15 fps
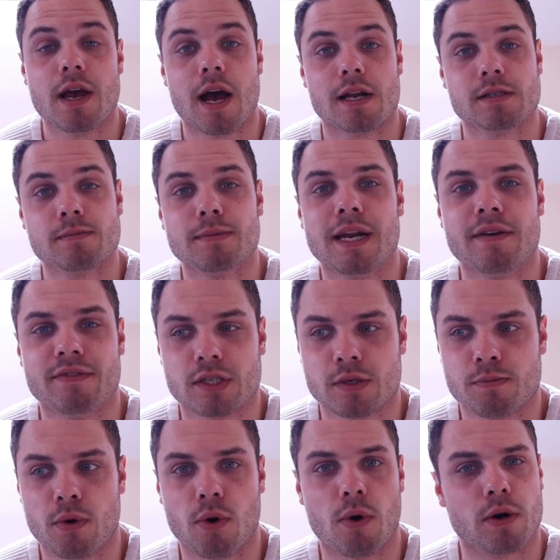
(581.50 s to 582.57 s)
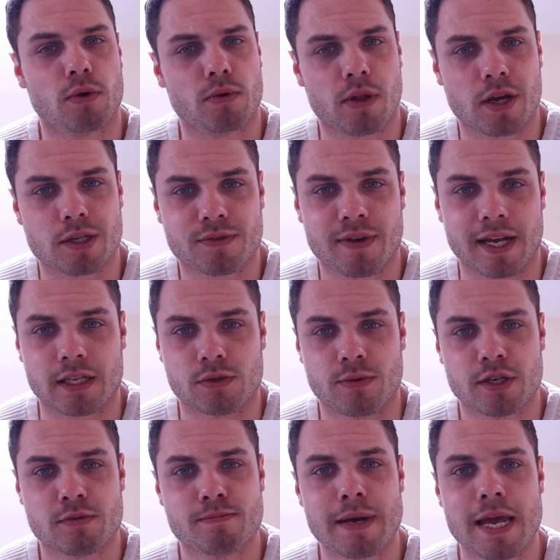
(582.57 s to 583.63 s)
and some liver support and all those things
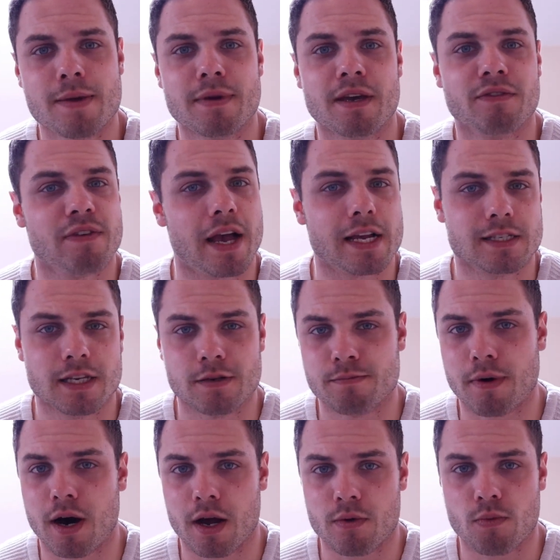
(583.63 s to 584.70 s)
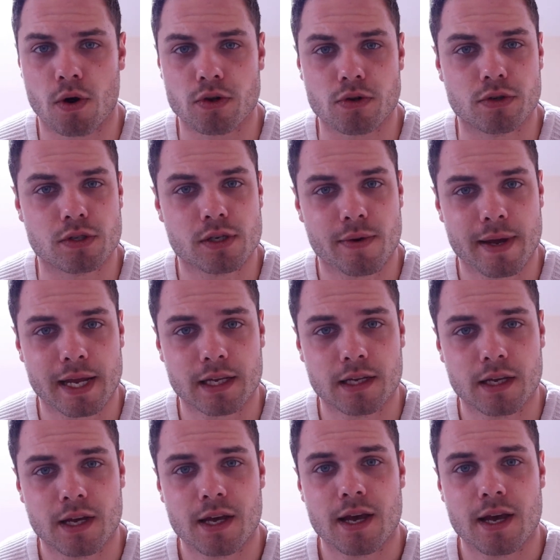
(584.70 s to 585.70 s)
which may be affected by what you're doing